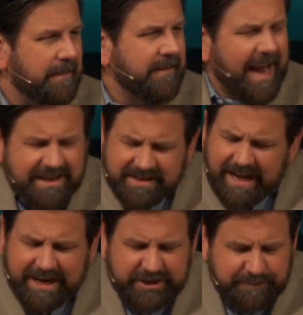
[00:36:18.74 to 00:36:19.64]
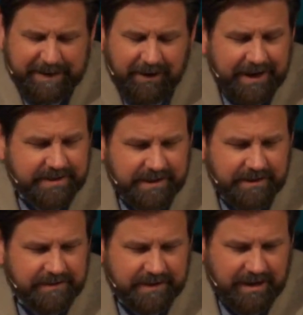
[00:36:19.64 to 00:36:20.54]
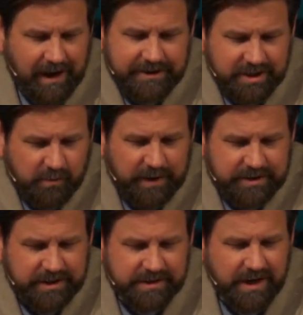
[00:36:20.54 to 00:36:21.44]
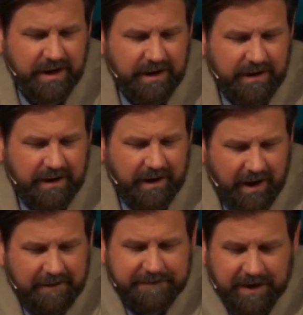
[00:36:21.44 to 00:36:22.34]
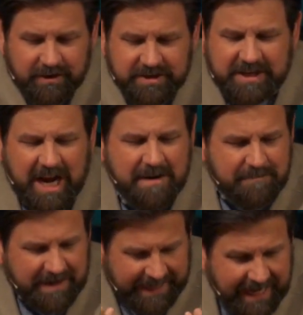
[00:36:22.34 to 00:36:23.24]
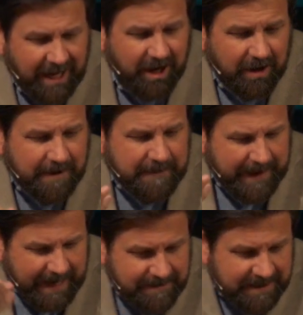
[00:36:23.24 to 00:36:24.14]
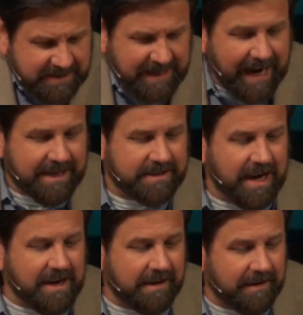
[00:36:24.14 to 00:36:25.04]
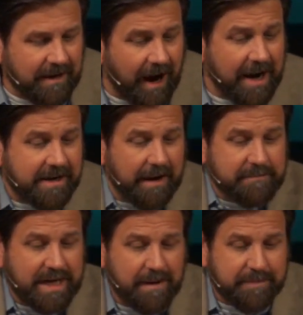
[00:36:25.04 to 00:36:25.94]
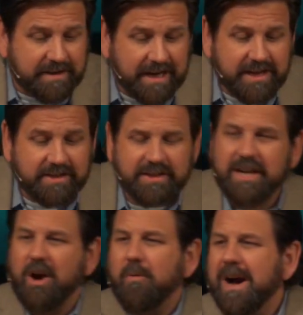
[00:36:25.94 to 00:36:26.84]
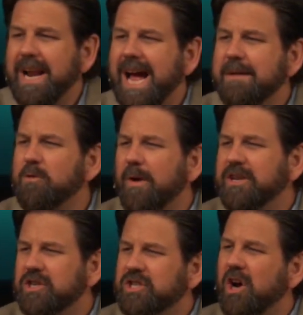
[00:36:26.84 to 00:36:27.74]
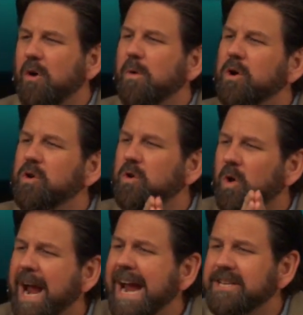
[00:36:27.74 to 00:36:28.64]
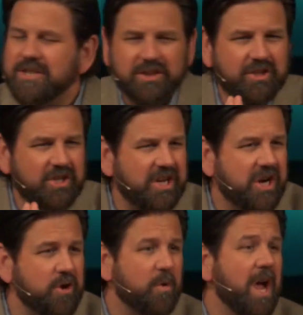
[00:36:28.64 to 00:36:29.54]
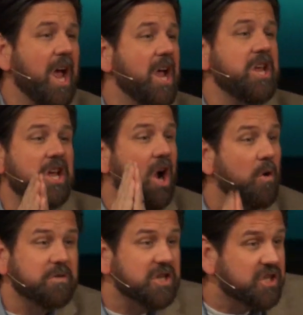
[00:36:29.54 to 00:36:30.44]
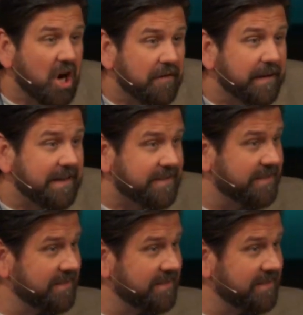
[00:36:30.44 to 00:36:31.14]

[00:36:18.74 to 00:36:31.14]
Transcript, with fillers: Yes, they experienced the, the consequences of their sin, but here in this text, God comes up and says, You know what? I'm going to show grace to you. You don't deserve it.